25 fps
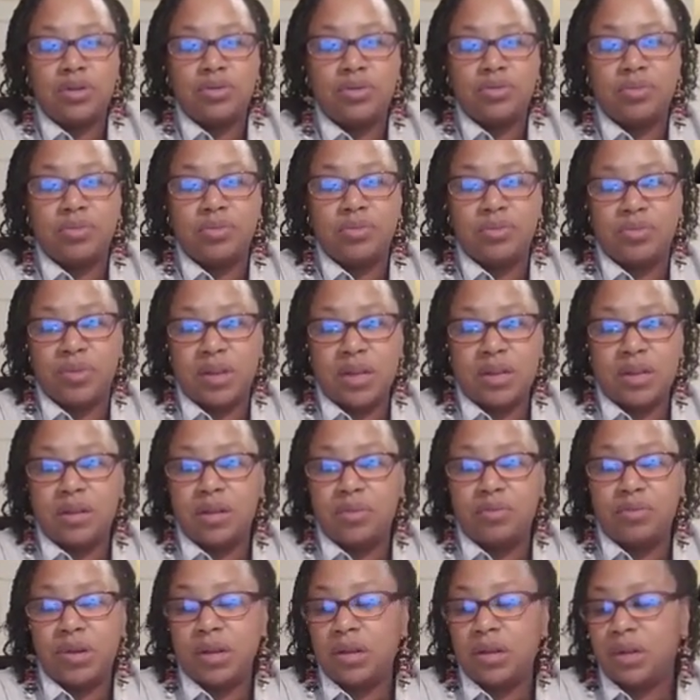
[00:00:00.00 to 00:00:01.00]

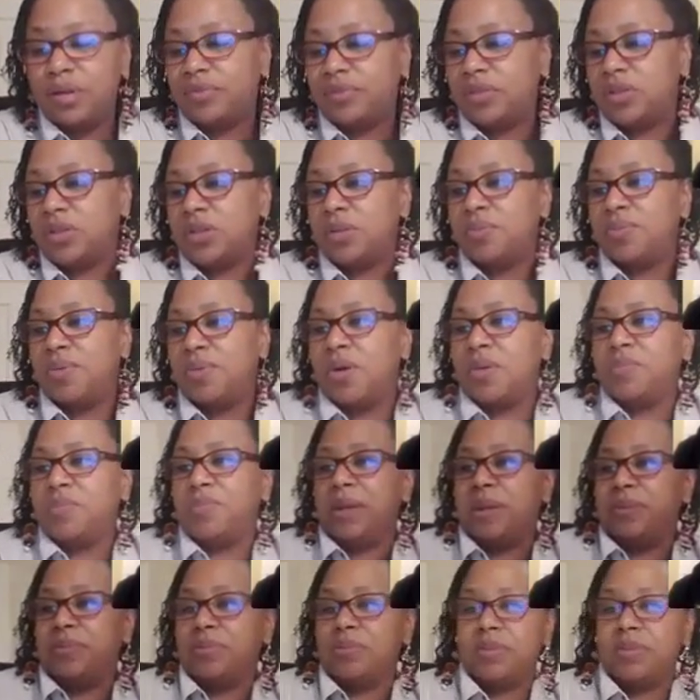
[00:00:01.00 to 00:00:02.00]
we love to support
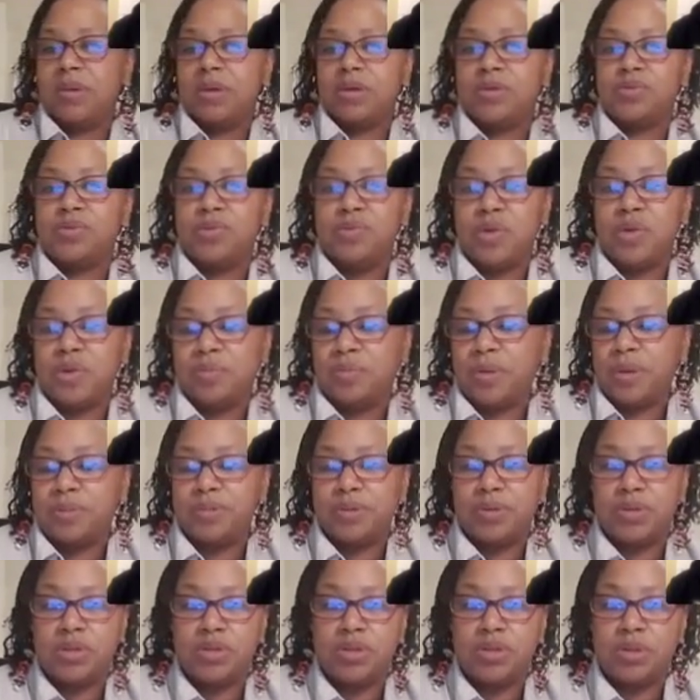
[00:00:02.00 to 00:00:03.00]
people, because we want people
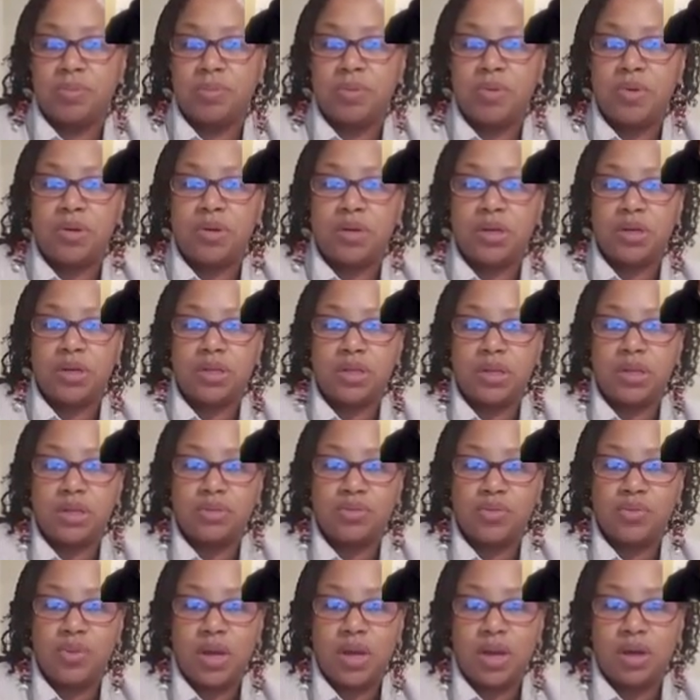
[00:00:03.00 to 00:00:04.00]
to support us as
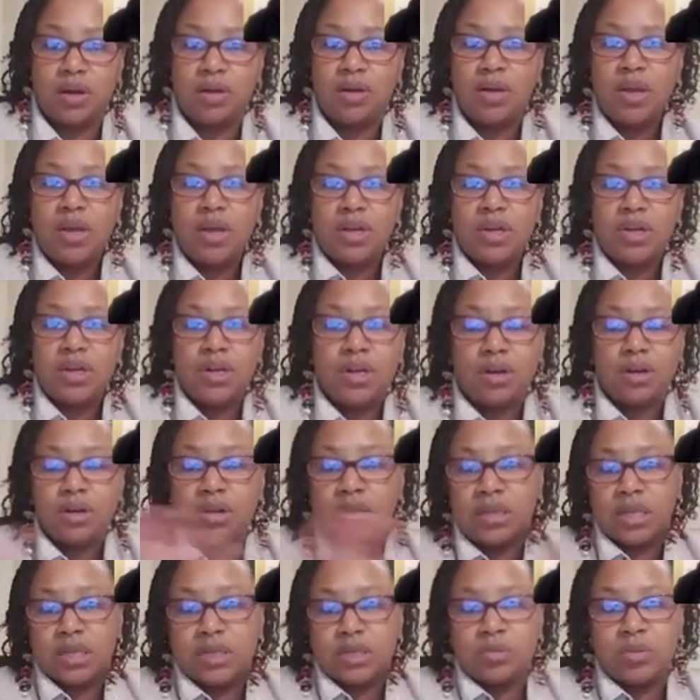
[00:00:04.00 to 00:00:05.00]
well,
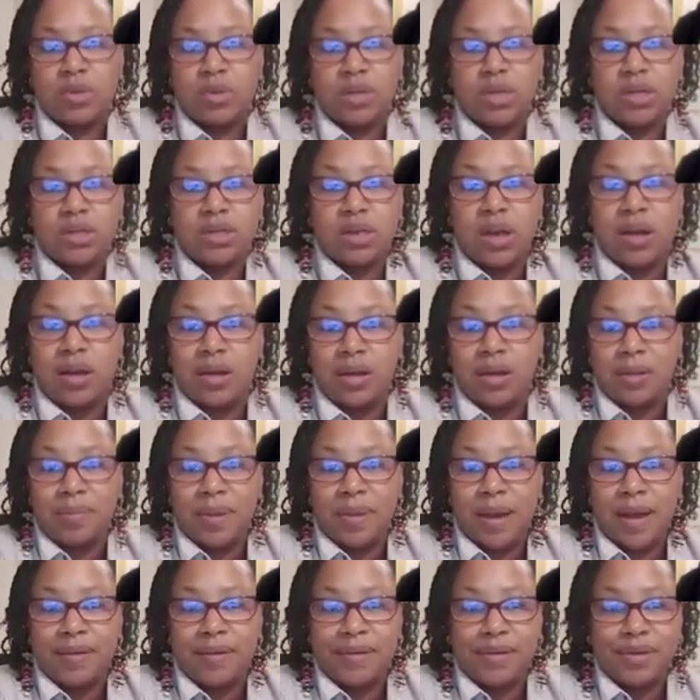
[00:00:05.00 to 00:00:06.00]
because that's what it's all
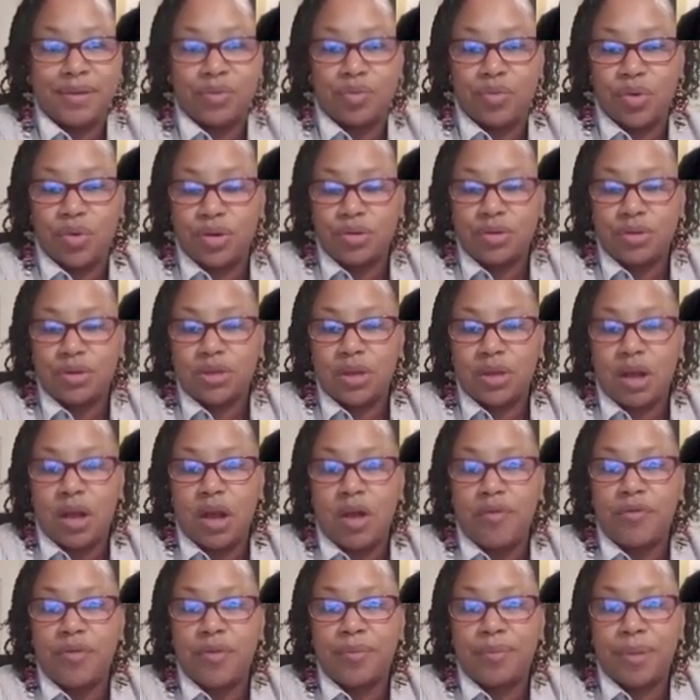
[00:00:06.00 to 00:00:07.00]
about. And the world is an
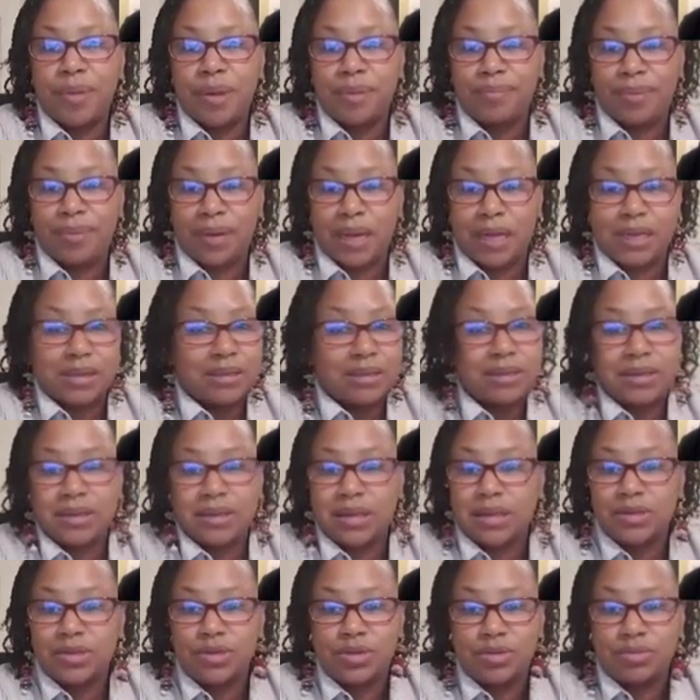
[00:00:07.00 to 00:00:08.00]
awful good place.
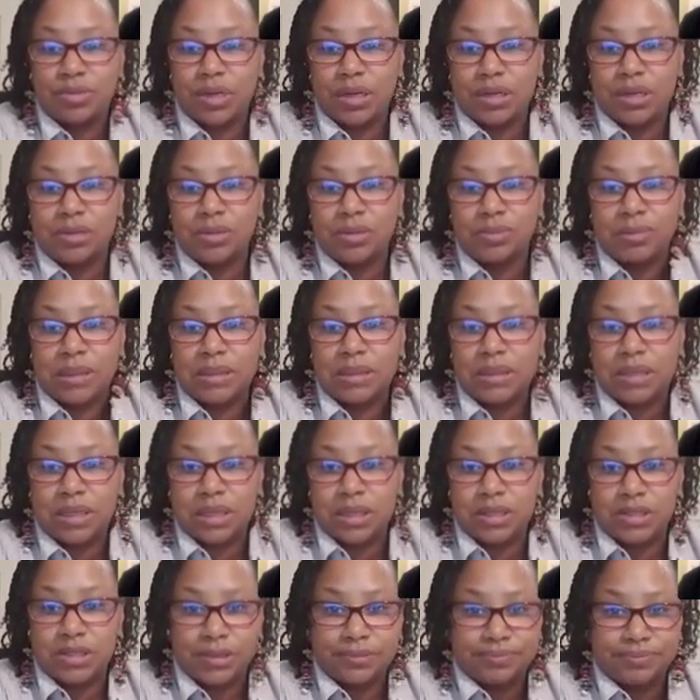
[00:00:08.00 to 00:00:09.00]
There's no need to be
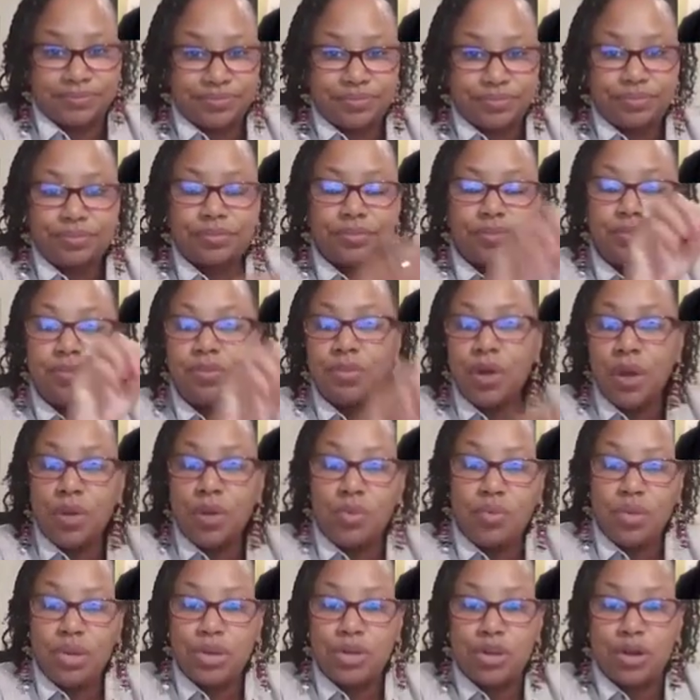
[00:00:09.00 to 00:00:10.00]
stingy
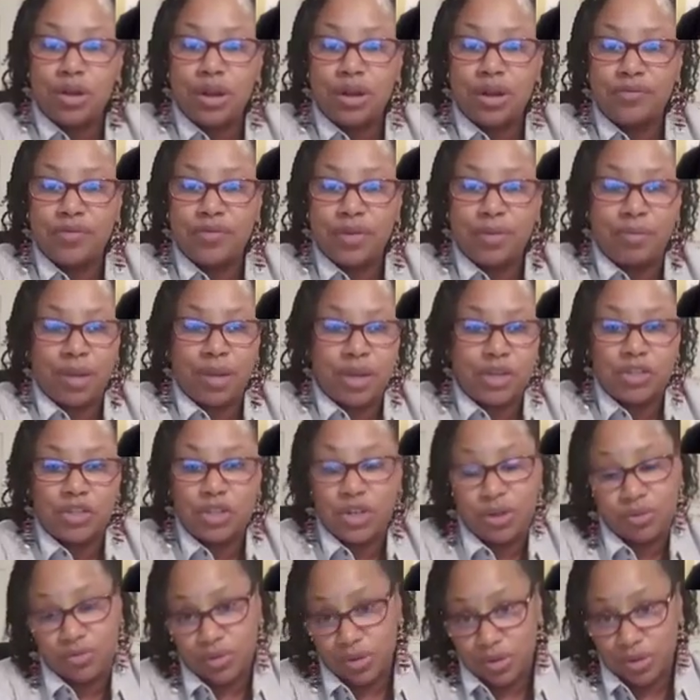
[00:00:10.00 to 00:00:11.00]
with your
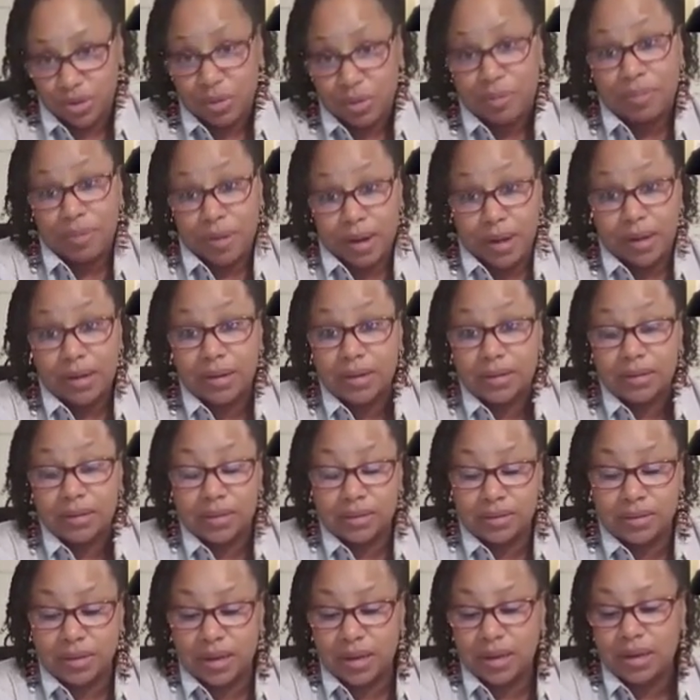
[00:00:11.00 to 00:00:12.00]
information and with your product.
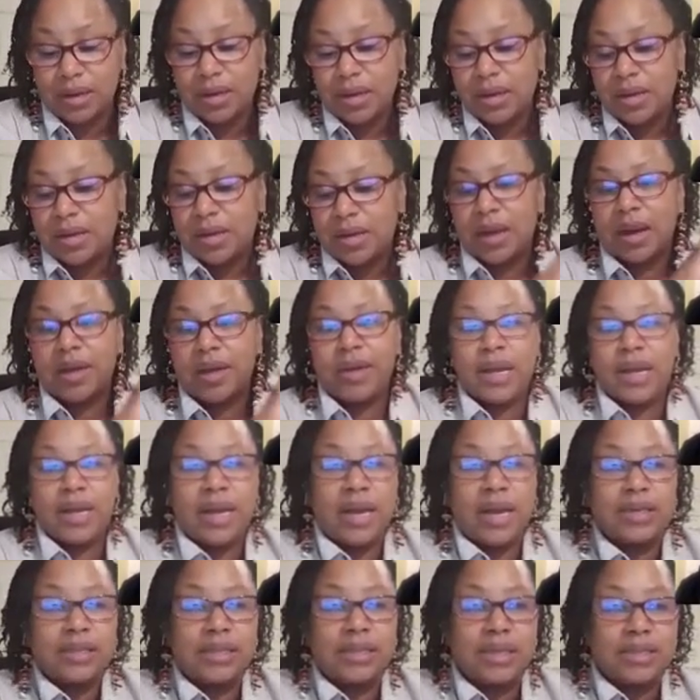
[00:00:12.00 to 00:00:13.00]
Okay. All right,
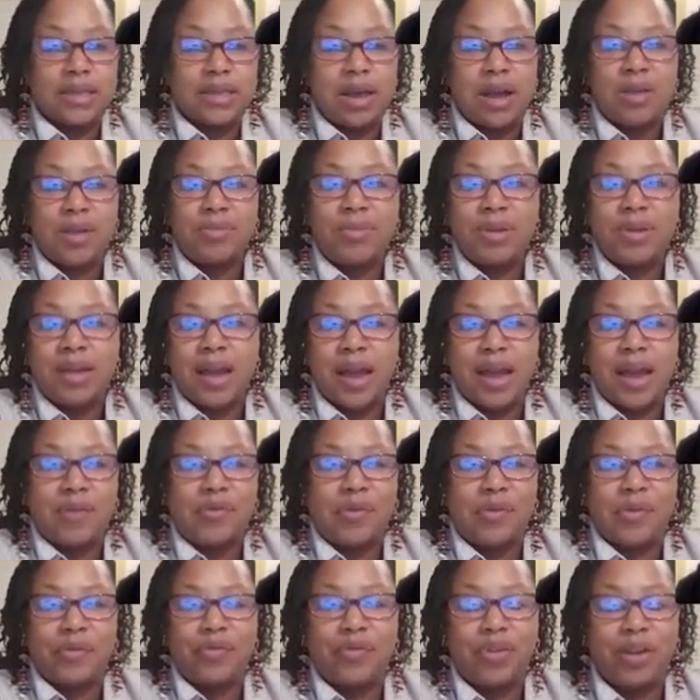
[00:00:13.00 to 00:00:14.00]
guys, that's all we got
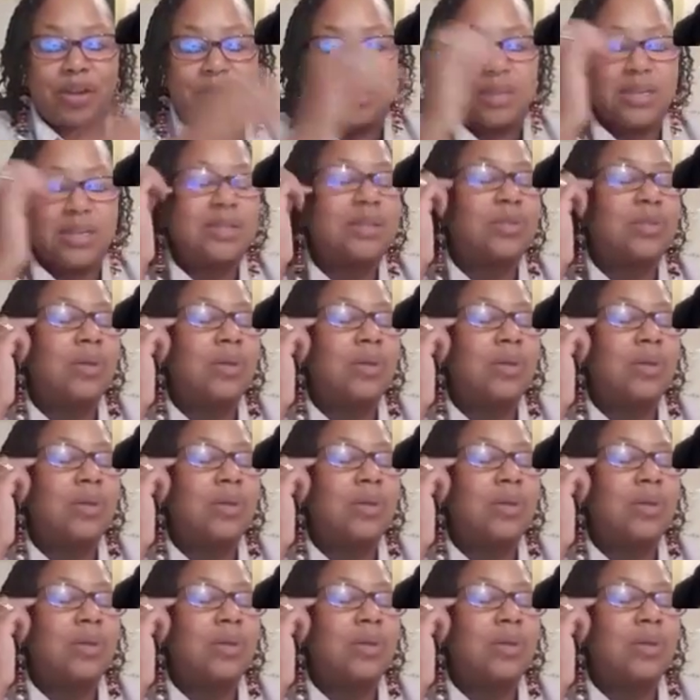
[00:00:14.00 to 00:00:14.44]
for Fearless